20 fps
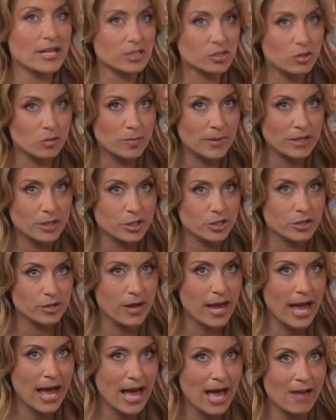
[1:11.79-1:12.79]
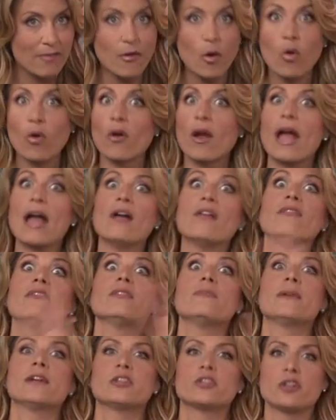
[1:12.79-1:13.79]
school picture you have or every
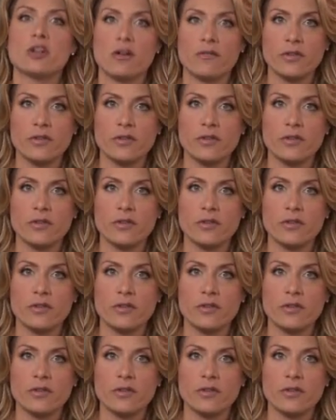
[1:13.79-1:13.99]
picture